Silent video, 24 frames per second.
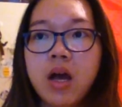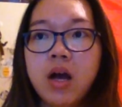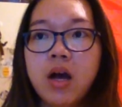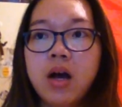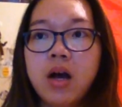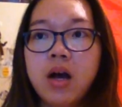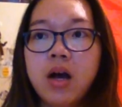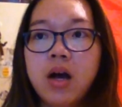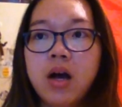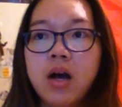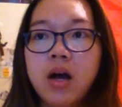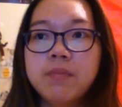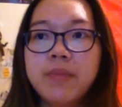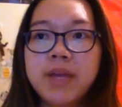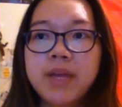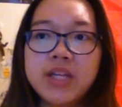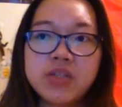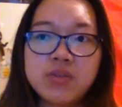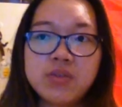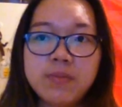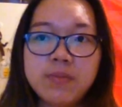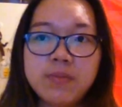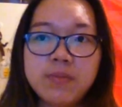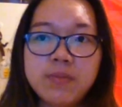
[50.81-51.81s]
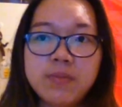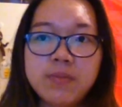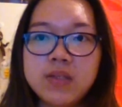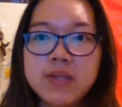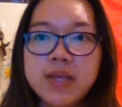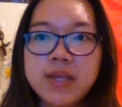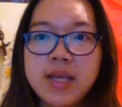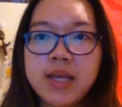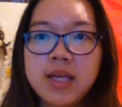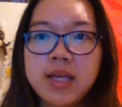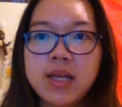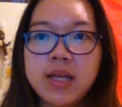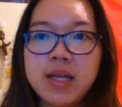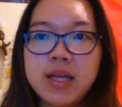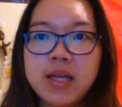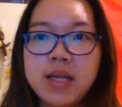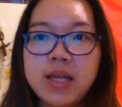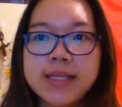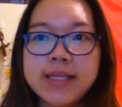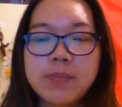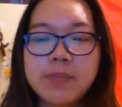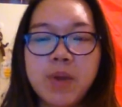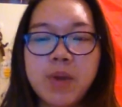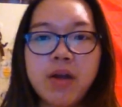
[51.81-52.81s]
measurement, and
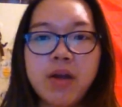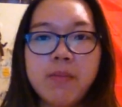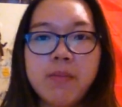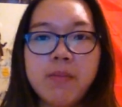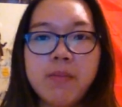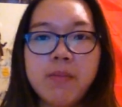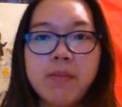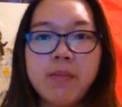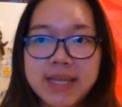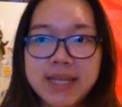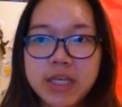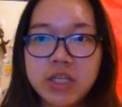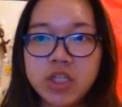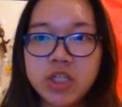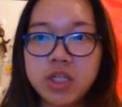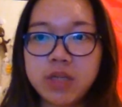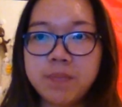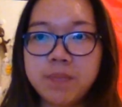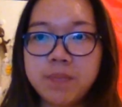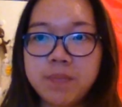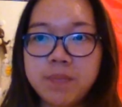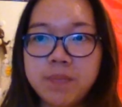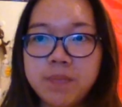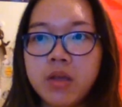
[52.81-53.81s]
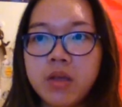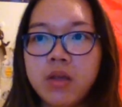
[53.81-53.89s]
experimentation.